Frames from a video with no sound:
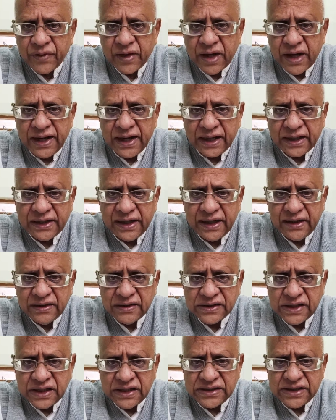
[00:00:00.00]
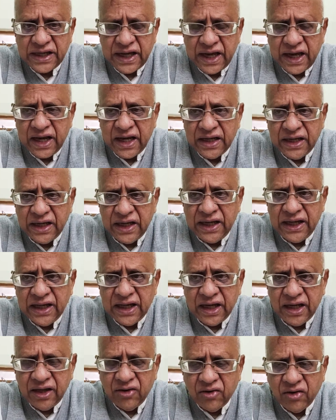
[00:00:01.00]
connecting Xinjiang and
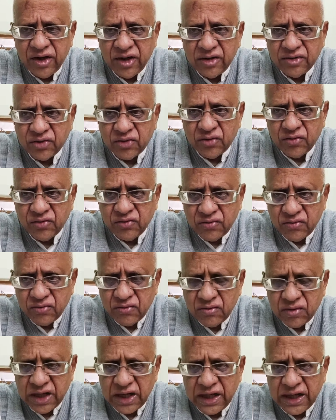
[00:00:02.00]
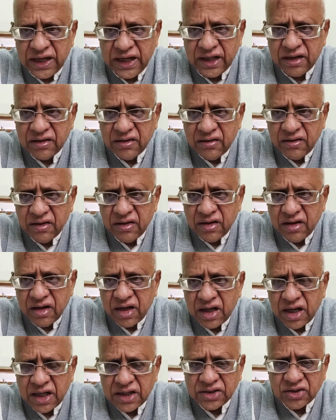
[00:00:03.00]
illegally going through Gilgit
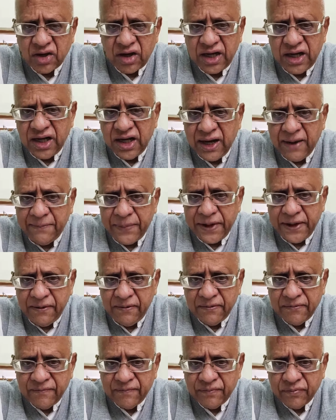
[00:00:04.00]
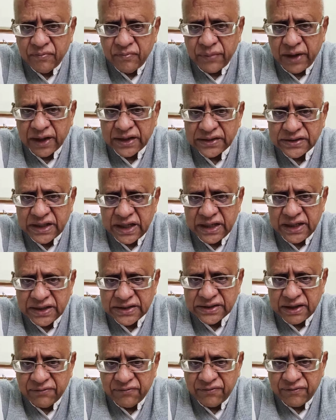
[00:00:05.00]
and joining up in Pakistan
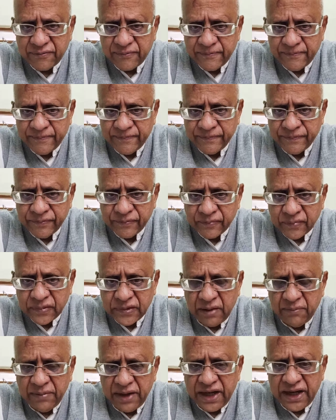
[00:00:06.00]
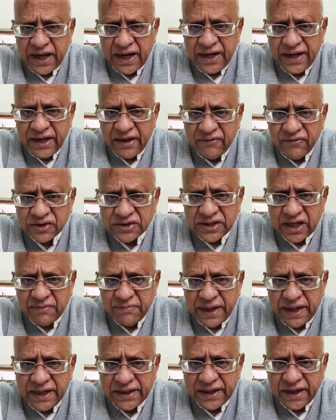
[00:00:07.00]
itself. The main idea was that
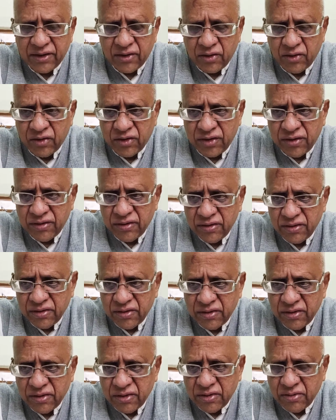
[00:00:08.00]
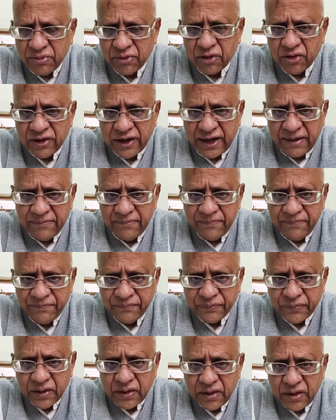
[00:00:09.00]
Belt and Road program,
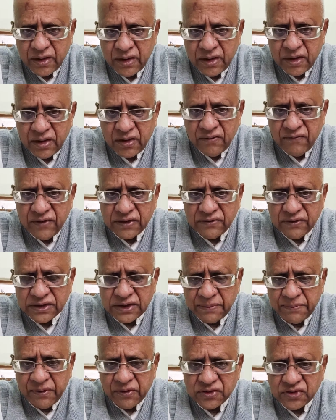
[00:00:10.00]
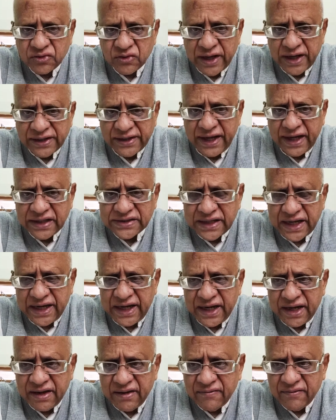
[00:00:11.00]
which was supposed to take
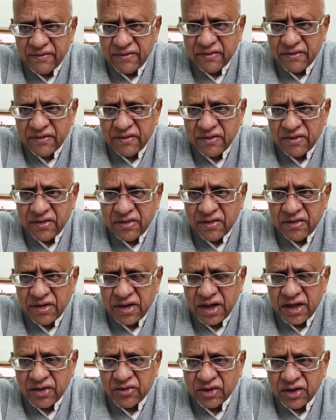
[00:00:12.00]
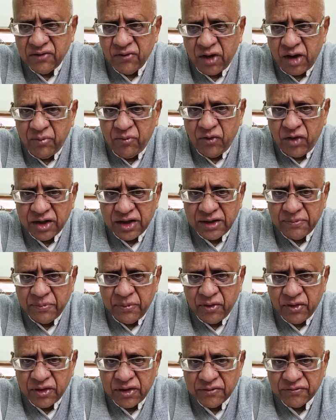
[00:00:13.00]
China into the warm water
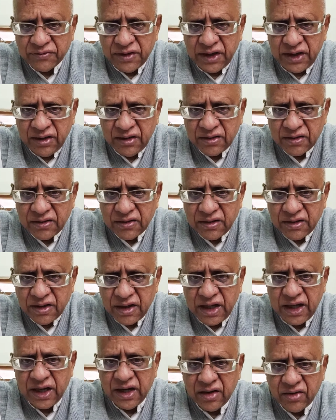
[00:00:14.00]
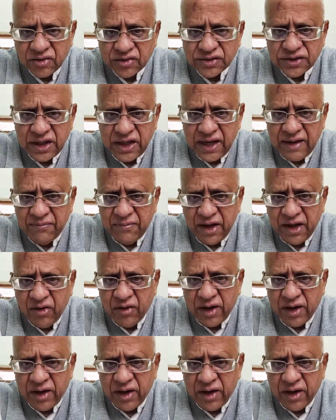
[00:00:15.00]
port of the Indian Ocean, namely